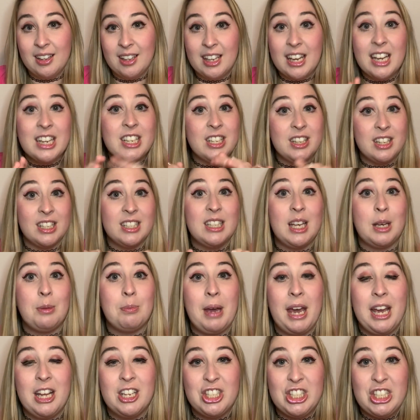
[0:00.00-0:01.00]
get to the same
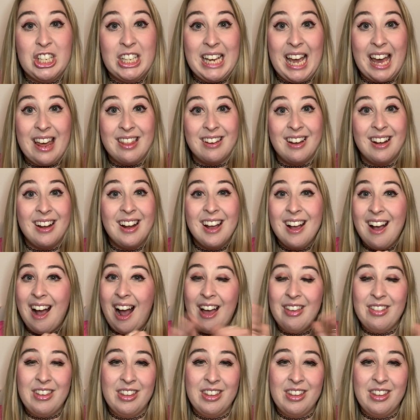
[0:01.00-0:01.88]
page together, I